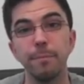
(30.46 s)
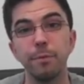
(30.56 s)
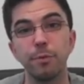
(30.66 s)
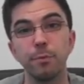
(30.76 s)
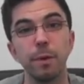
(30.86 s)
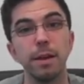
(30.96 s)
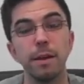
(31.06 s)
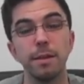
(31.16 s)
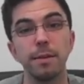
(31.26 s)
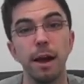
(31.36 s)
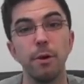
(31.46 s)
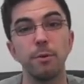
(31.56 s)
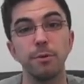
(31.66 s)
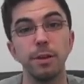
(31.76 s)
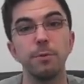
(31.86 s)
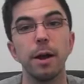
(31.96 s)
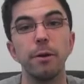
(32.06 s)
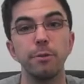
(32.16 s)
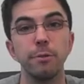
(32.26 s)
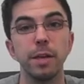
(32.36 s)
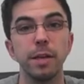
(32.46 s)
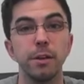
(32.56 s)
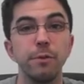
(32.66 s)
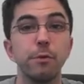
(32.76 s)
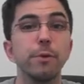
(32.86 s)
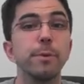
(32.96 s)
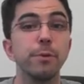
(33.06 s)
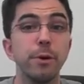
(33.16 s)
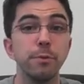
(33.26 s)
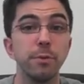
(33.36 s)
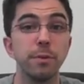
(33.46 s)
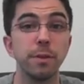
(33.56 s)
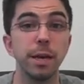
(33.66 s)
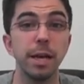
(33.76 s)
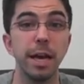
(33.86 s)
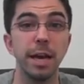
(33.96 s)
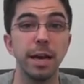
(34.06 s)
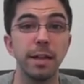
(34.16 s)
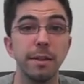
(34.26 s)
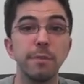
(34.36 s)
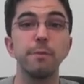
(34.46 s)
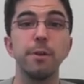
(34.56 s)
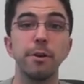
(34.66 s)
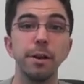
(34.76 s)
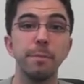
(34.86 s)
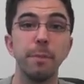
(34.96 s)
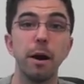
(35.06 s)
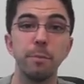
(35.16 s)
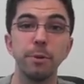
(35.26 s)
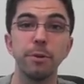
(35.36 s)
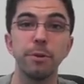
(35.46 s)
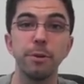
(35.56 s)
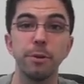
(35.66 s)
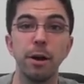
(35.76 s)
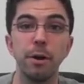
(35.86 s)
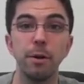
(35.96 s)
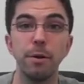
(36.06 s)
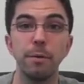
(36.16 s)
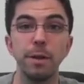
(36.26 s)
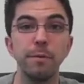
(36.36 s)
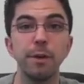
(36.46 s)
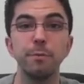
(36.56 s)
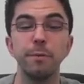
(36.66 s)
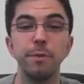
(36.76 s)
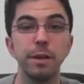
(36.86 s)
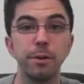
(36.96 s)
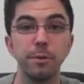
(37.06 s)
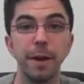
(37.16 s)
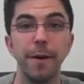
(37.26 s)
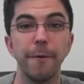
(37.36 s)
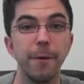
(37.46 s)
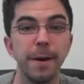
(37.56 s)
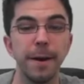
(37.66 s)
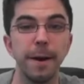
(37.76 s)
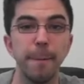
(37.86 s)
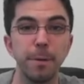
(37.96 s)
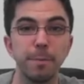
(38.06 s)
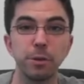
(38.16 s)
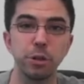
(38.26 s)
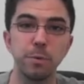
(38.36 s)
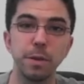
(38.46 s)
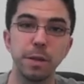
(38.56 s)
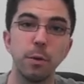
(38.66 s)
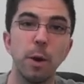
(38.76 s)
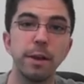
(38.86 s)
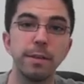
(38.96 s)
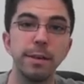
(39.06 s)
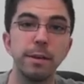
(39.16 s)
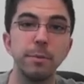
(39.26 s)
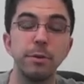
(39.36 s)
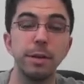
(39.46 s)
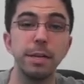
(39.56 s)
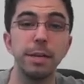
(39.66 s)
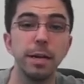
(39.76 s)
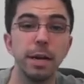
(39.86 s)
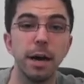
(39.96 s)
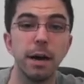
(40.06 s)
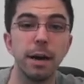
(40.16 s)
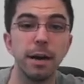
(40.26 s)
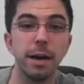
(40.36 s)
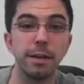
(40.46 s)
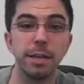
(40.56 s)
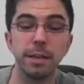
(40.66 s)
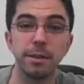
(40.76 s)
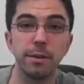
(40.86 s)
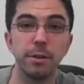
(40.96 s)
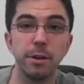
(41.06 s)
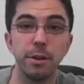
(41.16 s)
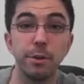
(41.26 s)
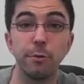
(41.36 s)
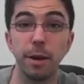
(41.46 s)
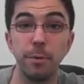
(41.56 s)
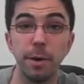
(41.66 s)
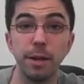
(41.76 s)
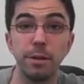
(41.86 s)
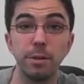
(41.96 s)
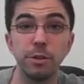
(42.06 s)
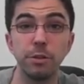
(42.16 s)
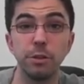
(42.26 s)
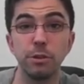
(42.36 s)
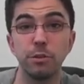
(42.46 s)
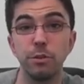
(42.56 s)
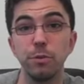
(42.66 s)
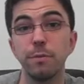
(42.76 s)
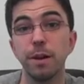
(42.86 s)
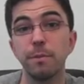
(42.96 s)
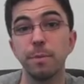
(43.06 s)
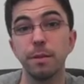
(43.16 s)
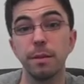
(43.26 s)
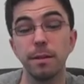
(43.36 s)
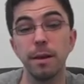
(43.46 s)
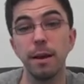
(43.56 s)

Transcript: to raise our seed round using convertible notes. And this is a very popular investment vehicle now, especially within the YC community. And I think it's a great way to do investments.